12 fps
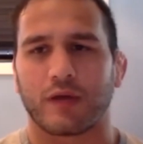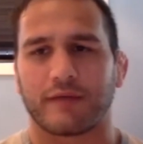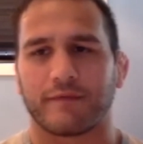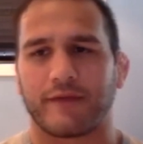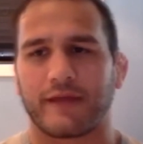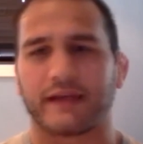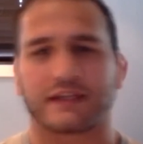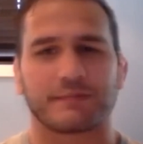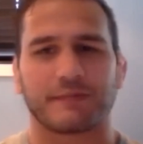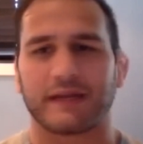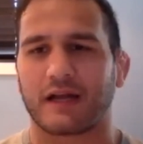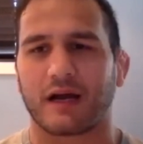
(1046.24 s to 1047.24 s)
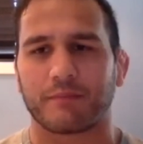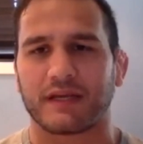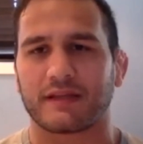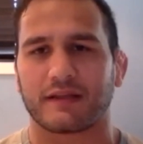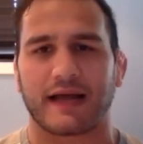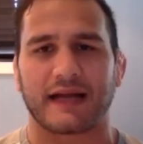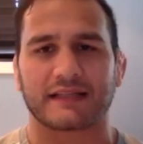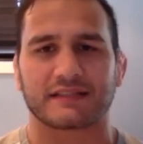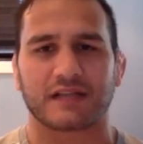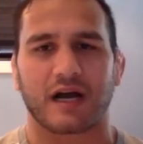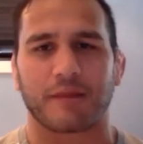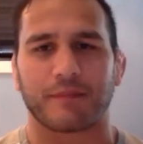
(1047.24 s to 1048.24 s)
Vegas might not be the last
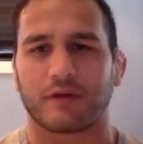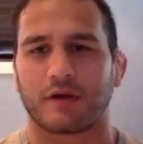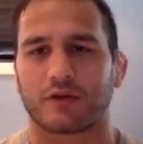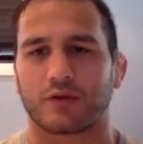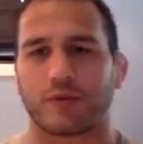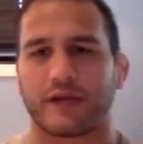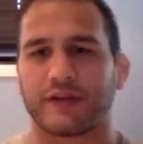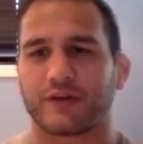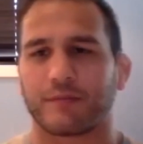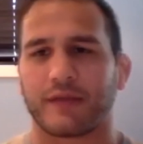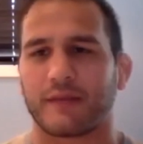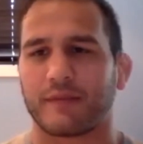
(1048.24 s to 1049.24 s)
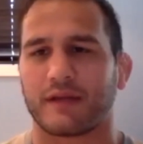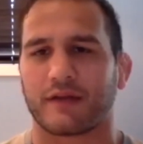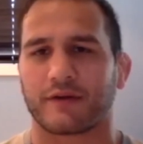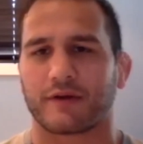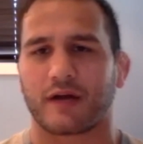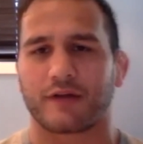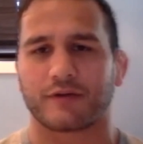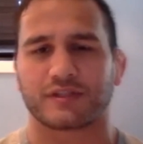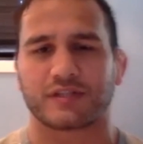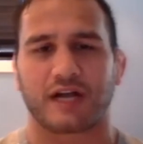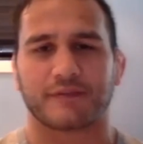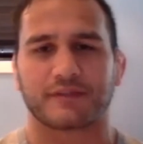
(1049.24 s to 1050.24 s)
stop along the way. There may be other
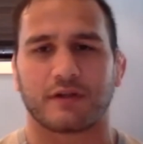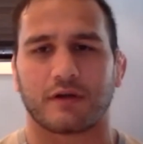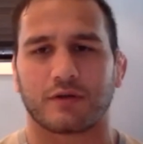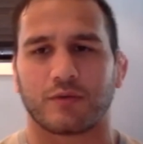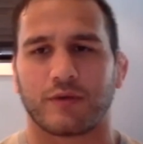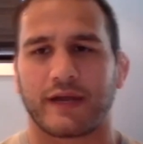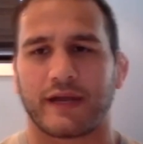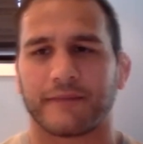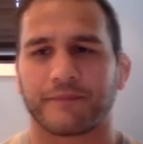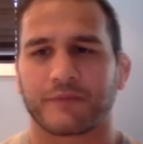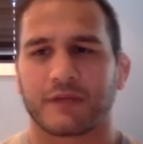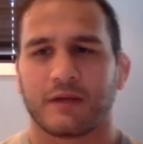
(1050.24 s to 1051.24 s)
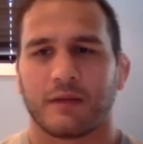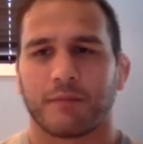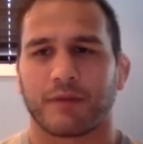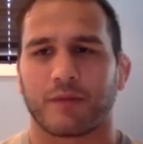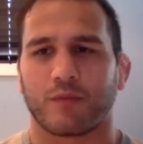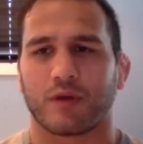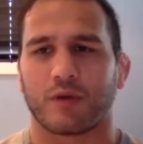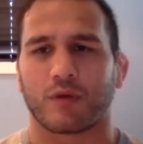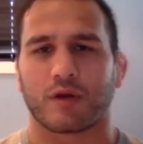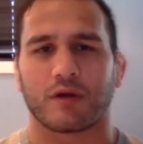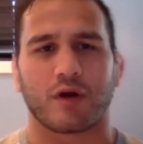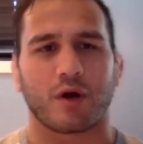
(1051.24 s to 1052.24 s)
stops along the way, but
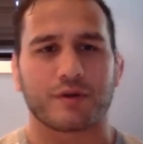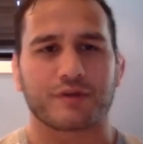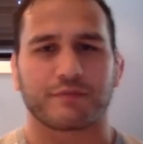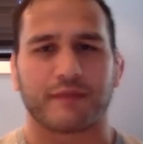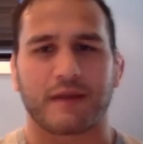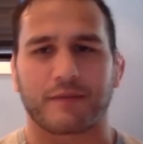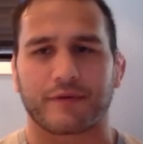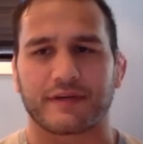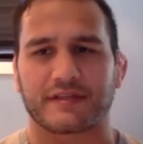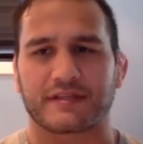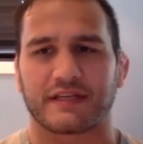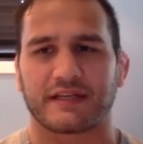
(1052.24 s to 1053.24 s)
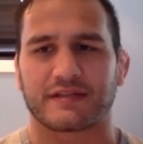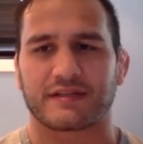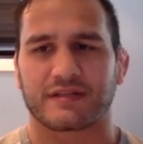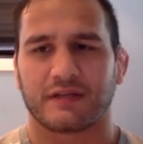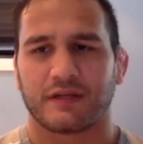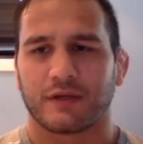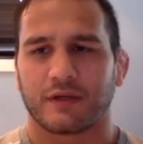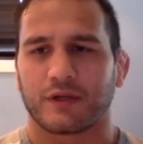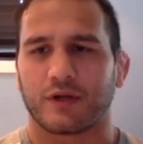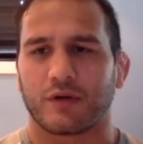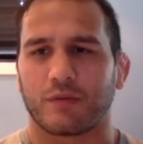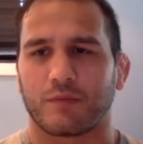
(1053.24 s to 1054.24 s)
what I'll always remember is
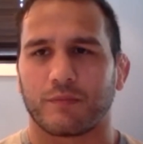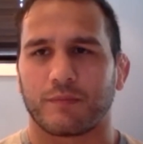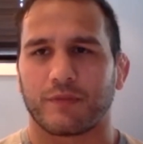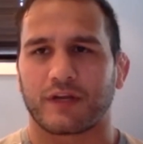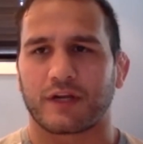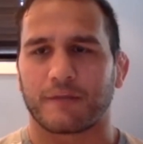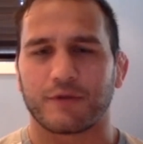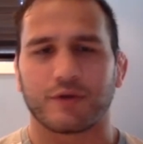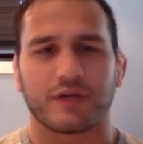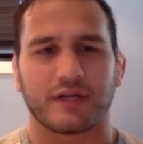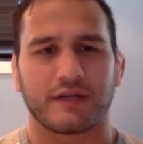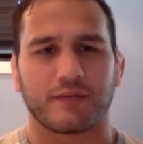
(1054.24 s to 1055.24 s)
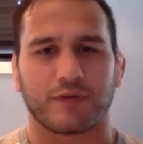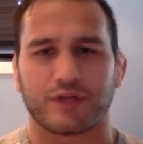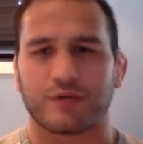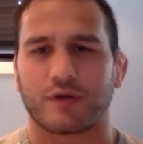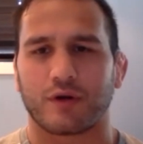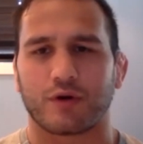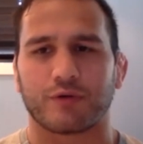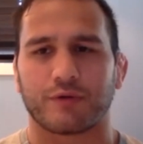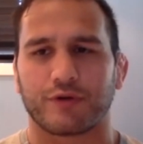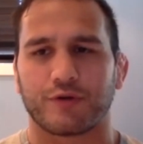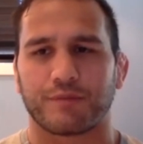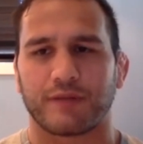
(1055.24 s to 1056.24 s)
the community. When you go to a
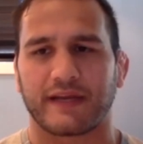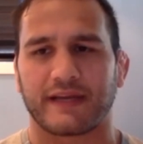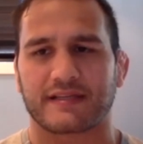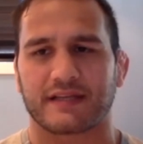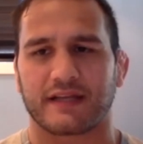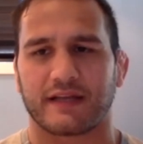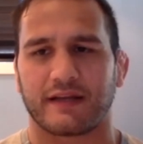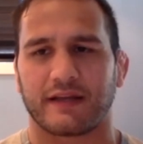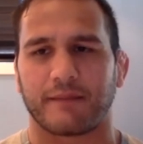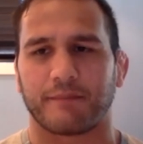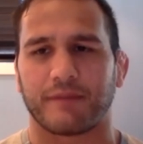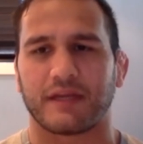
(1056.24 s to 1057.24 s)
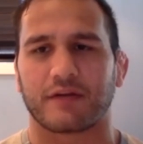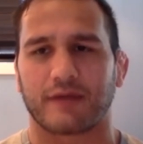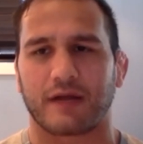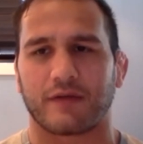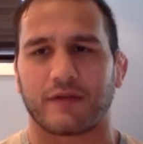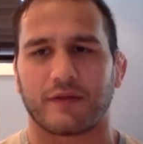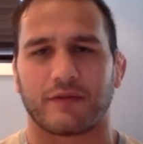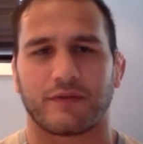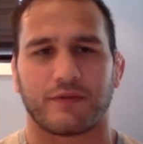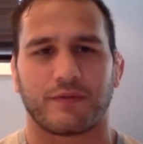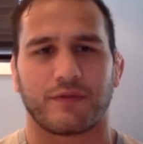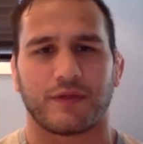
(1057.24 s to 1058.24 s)
new place and being around
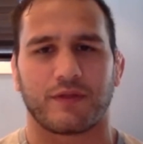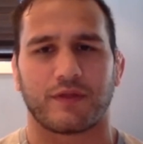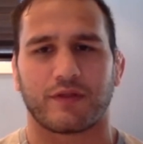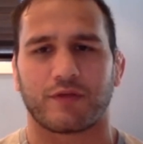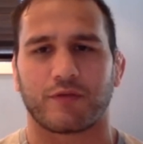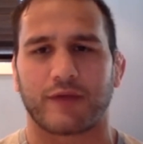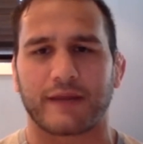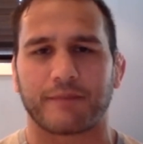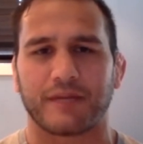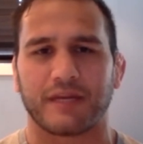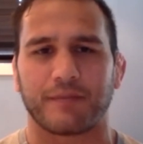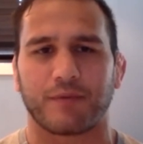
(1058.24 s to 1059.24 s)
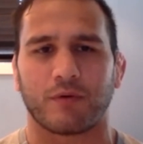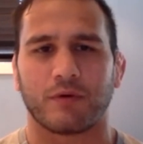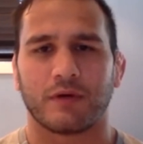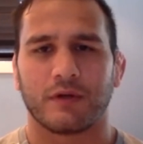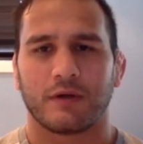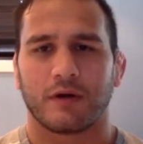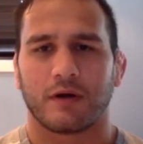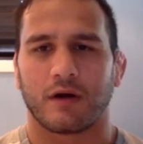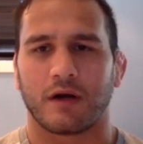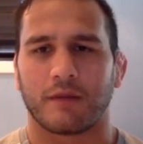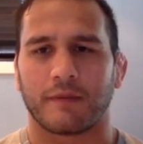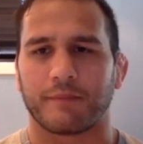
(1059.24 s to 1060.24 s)
the right people
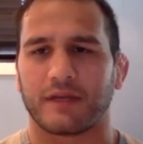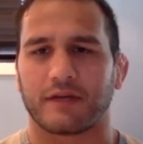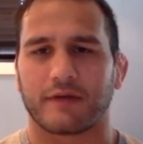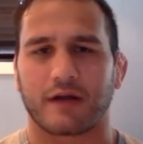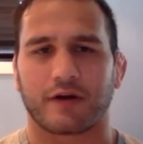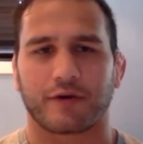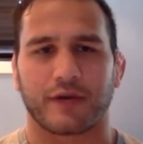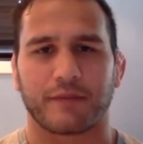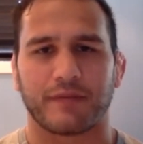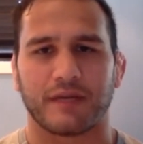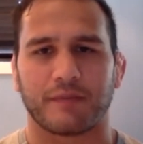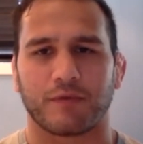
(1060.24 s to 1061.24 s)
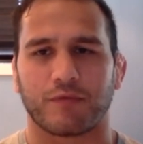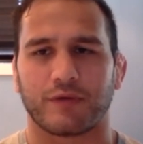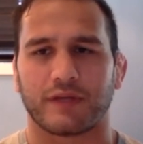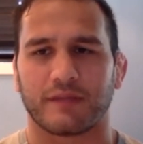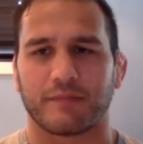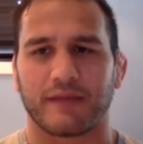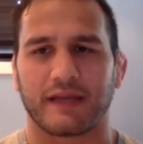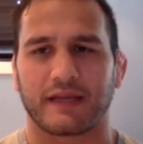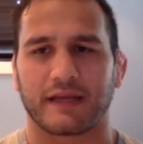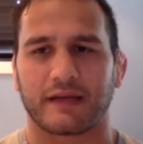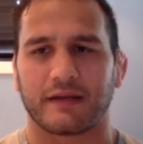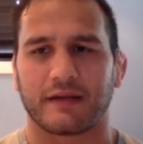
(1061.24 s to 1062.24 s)
and being around great people really make it